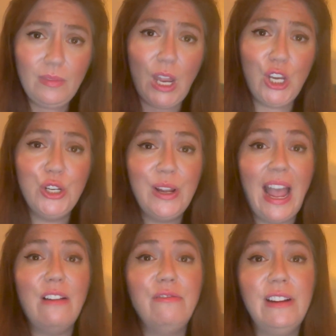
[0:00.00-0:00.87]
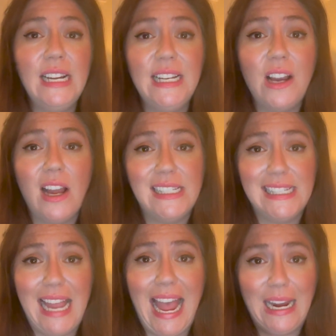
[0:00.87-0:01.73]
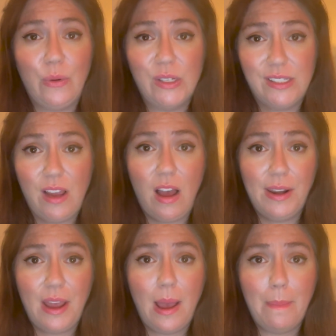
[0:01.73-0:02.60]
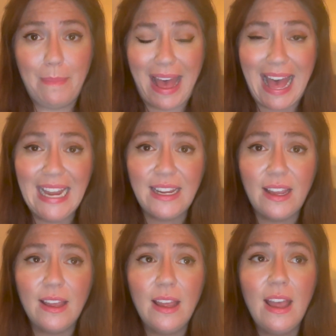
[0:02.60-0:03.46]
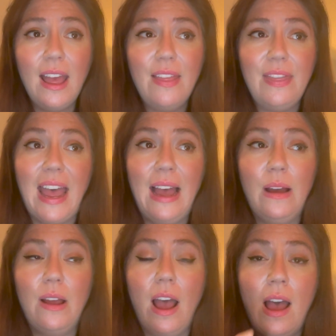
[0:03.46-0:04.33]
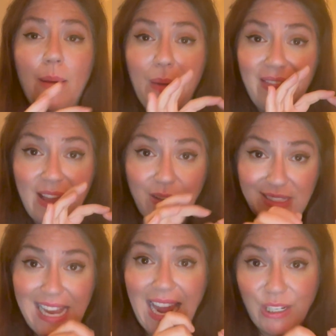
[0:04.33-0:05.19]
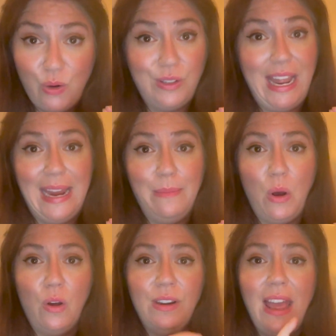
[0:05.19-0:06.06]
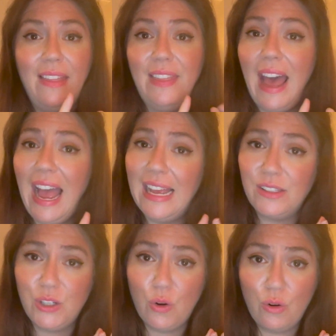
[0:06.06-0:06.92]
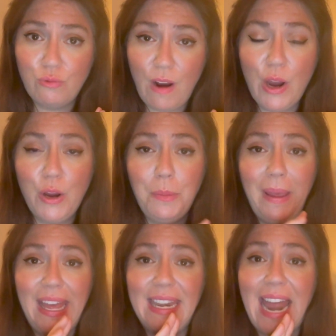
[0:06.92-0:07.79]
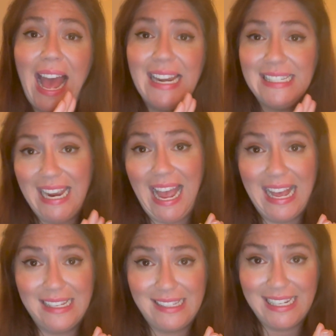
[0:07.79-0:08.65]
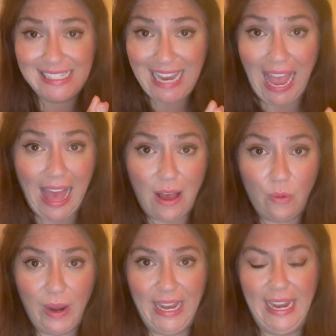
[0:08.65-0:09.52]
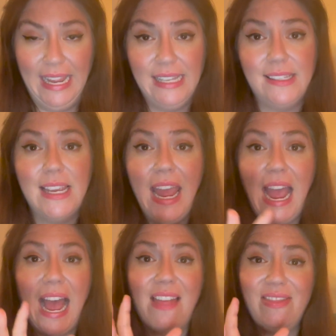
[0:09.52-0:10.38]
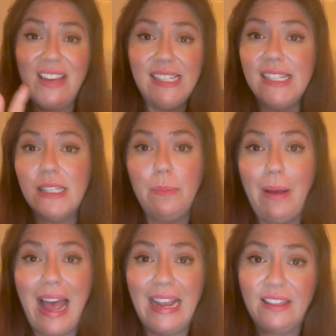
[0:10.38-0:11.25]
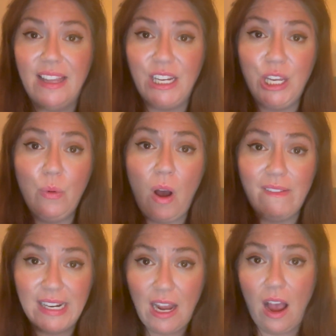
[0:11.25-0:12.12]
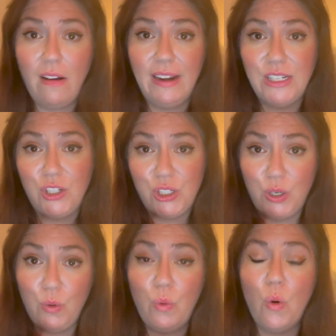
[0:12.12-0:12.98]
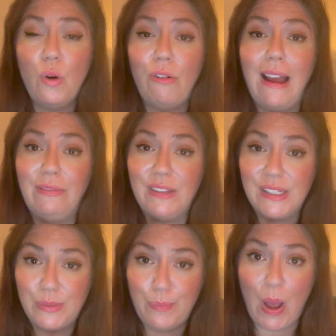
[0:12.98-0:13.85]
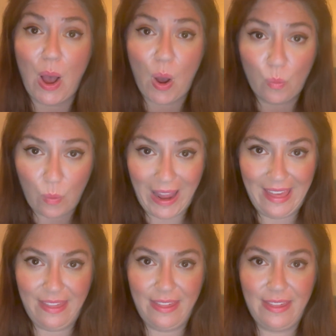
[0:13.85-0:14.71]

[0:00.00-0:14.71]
You get a really nice Aqua Sana bag that they'll tag your name on. That has your robe in and it has a towel in it. And this is the bag that you are encouraged to walk around the spa with.